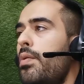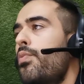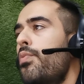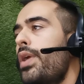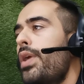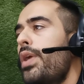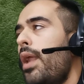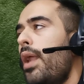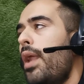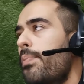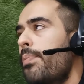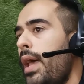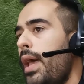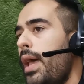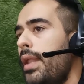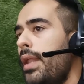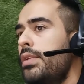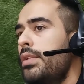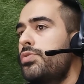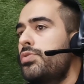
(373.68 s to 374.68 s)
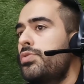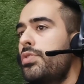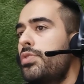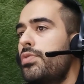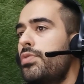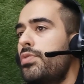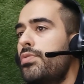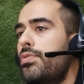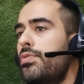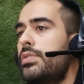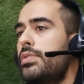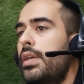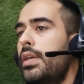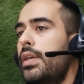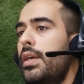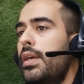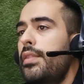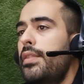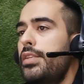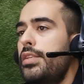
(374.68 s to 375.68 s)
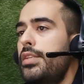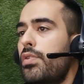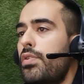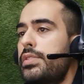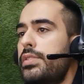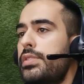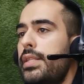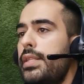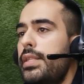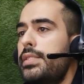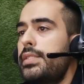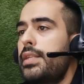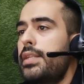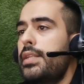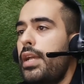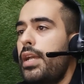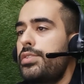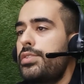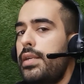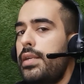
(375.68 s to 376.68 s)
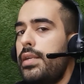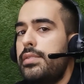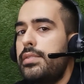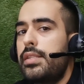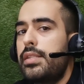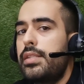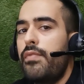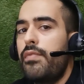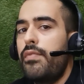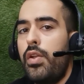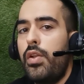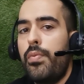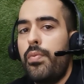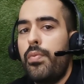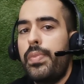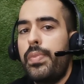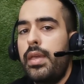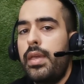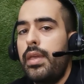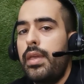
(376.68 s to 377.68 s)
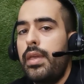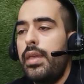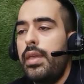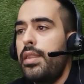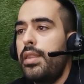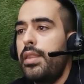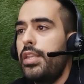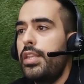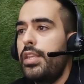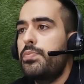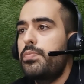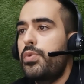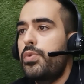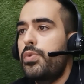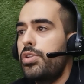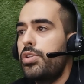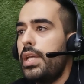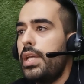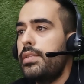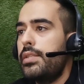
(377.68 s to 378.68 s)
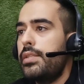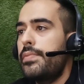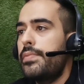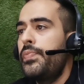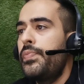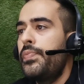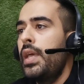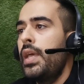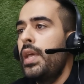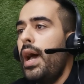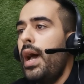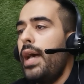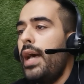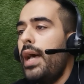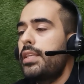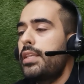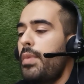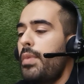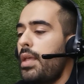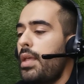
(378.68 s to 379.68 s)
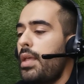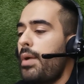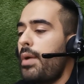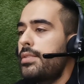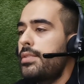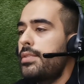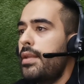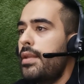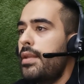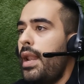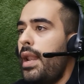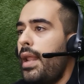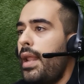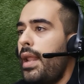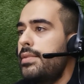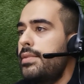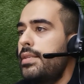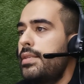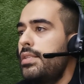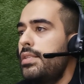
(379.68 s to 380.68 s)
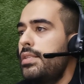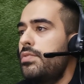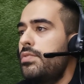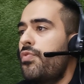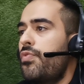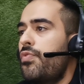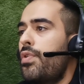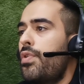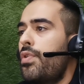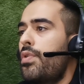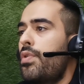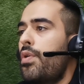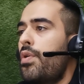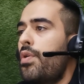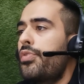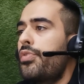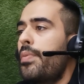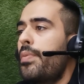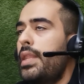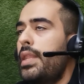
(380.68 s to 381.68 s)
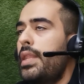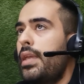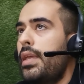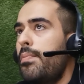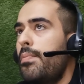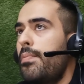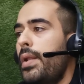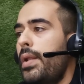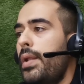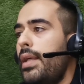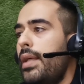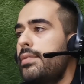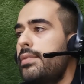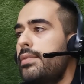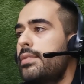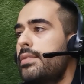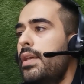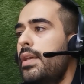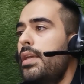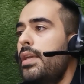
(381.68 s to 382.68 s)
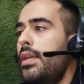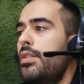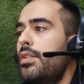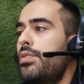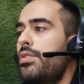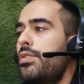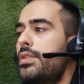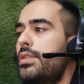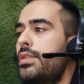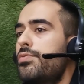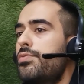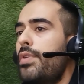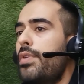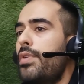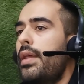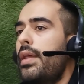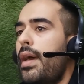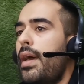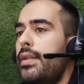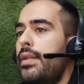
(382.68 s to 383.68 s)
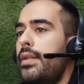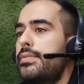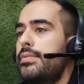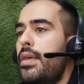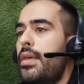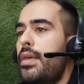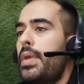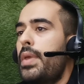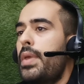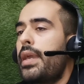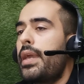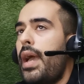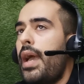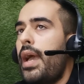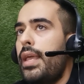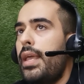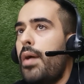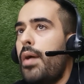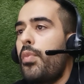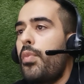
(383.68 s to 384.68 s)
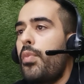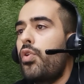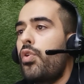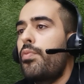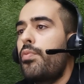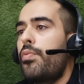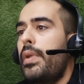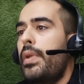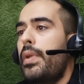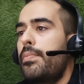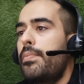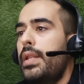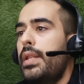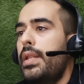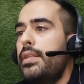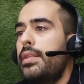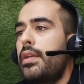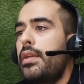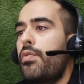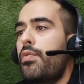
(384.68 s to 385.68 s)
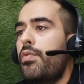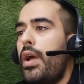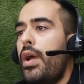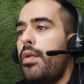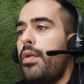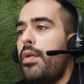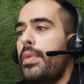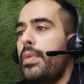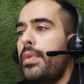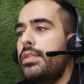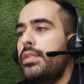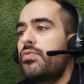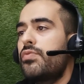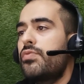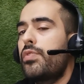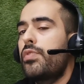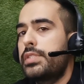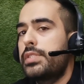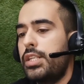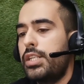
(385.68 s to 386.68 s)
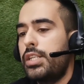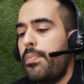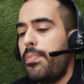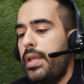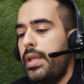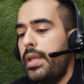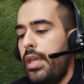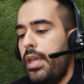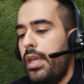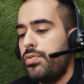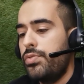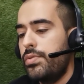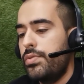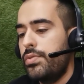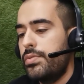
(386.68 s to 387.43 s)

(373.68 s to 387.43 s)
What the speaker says: are planning to use these oxide structures developed in this project as a metamaterial lattice for orthopedic implants in order to enhance the mechanical compatibility requirements for such applications.